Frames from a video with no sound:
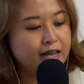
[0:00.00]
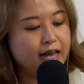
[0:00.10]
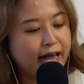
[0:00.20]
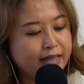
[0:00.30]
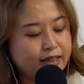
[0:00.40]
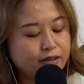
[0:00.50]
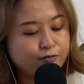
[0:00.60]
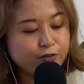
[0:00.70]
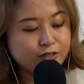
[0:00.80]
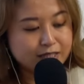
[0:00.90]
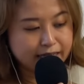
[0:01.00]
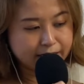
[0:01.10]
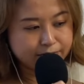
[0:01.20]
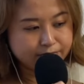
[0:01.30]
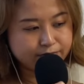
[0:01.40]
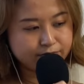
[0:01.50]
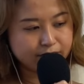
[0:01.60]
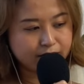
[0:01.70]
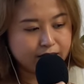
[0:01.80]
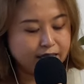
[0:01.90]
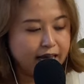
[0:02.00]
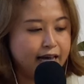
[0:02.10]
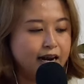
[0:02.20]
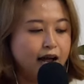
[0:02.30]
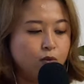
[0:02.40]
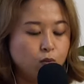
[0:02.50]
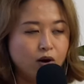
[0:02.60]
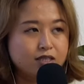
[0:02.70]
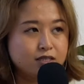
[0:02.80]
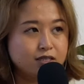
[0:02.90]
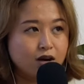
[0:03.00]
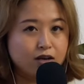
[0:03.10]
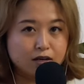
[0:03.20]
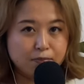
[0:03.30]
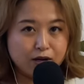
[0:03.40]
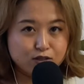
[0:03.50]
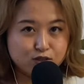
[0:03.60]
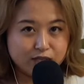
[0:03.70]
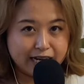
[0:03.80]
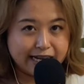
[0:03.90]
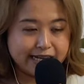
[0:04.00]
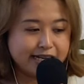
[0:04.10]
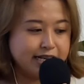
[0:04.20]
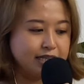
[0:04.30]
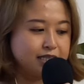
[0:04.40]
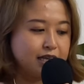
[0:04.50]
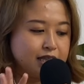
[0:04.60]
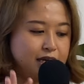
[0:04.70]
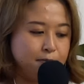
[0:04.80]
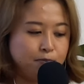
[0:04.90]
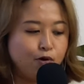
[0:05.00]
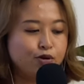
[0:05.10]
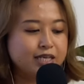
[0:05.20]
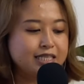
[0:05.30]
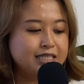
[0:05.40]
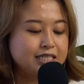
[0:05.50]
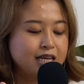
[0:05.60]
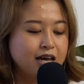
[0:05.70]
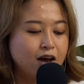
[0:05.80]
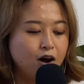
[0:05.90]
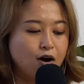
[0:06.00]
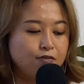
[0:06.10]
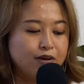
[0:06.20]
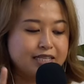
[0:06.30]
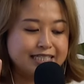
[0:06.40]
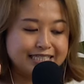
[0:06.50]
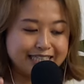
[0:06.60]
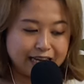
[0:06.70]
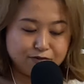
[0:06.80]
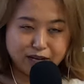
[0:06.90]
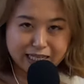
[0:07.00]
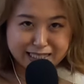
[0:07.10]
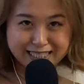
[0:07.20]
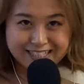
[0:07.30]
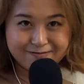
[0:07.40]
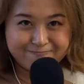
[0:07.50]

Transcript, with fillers: And the first thing that I want to talk about today is the importance of savings.